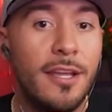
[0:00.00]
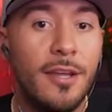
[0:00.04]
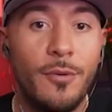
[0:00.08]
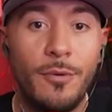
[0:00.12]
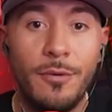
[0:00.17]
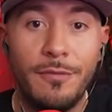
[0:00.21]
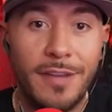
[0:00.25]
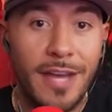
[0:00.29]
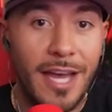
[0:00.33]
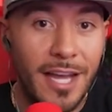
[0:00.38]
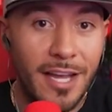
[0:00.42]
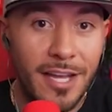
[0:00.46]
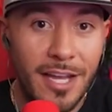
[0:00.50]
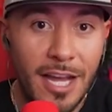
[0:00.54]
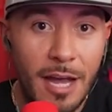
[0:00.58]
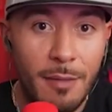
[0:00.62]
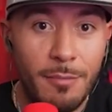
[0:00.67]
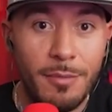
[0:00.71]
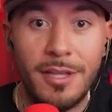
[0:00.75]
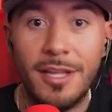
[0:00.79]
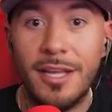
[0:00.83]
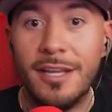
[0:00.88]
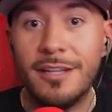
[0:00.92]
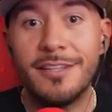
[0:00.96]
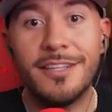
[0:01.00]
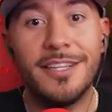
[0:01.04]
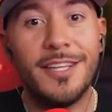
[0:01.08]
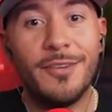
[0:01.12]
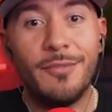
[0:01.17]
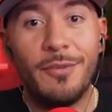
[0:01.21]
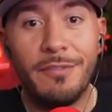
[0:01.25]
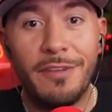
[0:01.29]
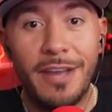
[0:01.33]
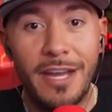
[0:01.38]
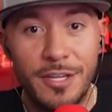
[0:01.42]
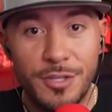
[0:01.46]
We've got Kamala and
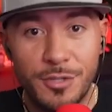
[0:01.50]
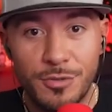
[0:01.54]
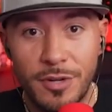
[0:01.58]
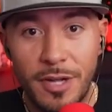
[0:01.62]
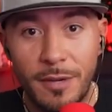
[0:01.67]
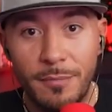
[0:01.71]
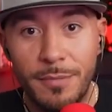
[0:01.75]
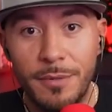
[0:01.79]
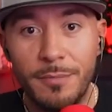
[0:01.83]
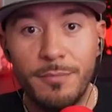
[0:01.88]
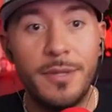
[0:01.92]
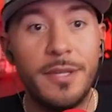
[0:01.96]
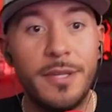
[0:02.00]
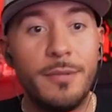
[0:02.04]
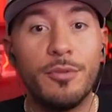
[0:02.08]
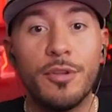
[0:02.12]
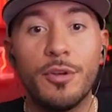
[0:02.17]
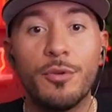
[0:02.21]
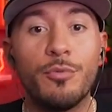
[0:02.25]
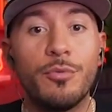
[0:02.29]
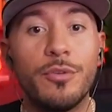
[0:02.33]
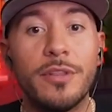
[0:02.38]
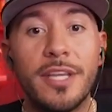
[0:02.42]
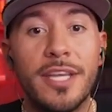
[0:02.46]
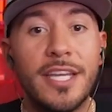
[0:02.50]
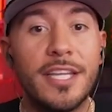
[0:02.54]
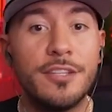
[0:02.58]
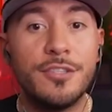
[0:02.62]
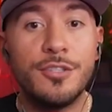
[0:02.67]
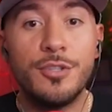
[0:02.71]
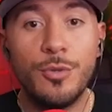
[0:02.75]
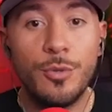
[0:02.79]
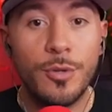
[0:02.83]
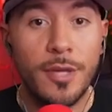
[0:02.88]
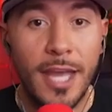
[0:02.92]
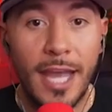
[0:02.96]
we've got Trump. People are really in
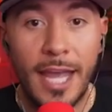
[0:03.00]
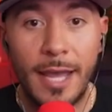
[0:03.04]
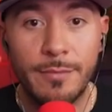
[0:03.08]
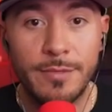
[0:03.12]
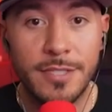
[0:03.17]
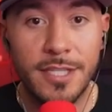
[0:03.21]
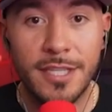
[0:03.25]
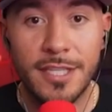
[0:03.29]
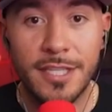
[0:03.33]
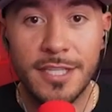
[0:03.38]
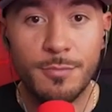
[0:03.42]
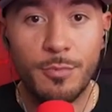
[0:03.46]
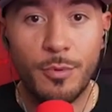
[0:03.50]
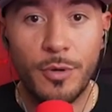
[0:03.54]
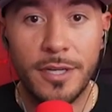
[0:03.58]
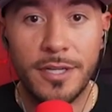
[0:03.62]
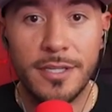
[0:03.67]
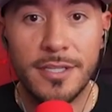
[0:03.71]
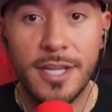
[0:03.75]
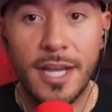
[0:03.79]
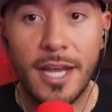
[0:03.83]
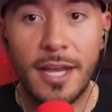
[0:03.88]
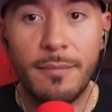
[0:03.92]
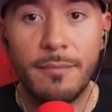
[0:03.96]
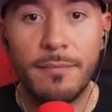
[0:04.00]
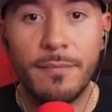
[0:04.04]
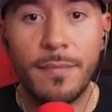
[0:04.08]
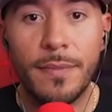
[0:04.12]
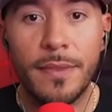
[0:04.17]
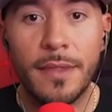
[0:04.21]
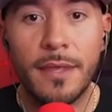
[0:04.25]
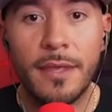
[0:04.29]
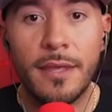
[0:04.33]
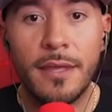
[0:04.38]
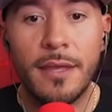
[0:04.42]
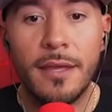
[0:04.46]
two camps at this point in time.
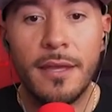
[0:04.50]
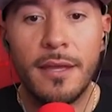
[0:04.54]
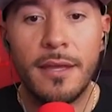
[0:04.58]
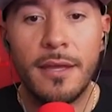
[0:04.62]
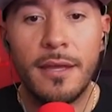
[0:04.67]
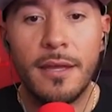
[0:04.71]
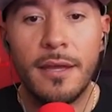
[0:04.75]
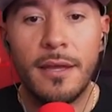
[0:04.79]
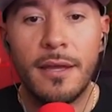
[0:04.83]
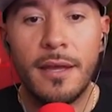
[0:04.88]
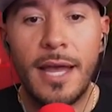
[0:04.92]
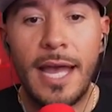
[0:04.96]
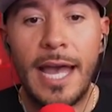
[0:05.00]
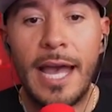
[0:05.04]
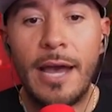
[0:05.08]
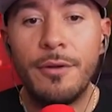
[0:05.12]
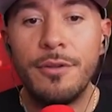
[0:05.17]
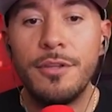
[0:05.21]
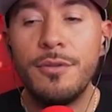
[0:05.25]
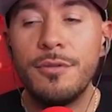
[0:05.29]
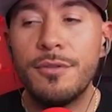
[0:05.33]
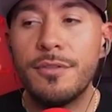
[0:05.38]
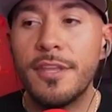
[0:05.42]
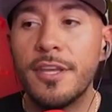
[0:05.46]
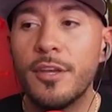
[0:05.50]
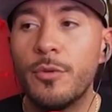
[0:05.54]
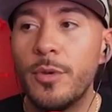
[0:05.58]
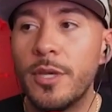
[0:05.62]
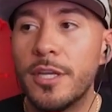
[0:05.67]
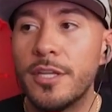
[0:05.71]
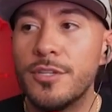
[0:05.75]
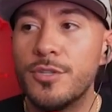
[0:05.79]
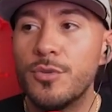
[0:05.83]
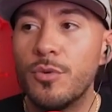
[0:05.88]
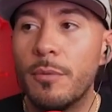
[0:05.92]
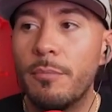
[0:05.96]
How do you think we
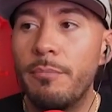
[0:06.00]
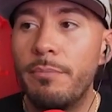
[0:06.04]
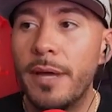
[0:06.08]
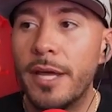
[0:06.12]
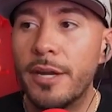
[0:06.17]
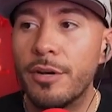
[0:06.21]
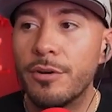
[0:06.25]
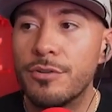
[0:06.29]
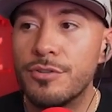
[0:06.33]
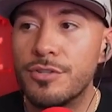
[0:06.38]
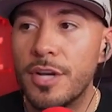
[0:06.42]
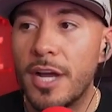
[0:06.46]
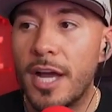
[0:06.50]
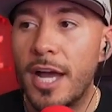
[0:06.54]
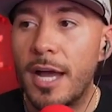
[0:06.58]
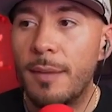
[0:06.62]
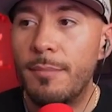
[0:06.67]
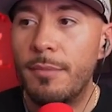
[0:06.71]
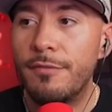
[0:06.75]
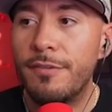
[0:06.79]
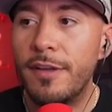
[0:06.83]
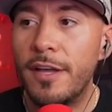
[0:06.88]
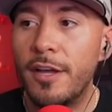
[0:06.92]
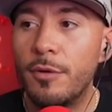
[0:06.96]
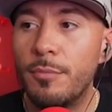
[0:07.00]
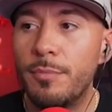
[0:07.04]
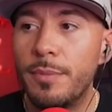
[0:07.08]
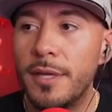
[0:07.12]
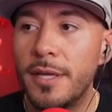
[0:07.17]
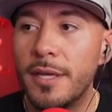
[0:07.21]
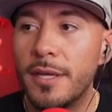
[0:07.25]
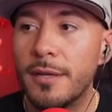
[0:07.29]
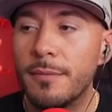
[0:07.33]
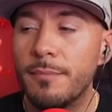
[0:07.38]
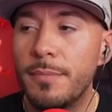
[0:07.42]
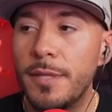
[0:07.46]
can do a better job of
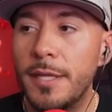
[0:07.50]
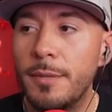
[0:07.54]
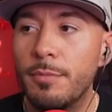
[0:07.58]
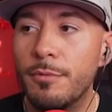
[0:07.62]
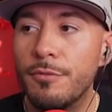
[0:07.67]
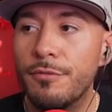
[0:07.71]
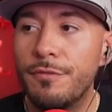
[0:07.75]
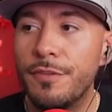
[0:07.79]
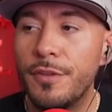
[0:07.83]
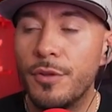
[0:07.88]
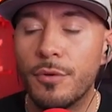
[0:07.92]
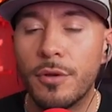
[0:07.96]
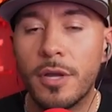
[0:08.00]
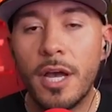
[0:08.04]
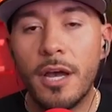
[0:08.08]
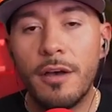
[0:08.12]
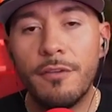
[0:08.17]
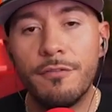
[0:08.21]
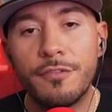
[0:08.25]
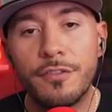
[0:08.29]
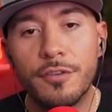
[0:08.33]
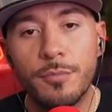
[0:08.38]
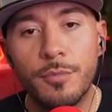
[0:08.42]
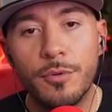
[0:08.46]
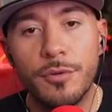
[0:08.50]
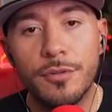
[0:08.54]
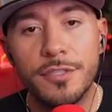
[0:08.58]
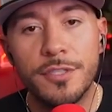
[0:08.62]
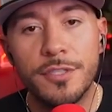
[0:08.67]
helping people feel comfortable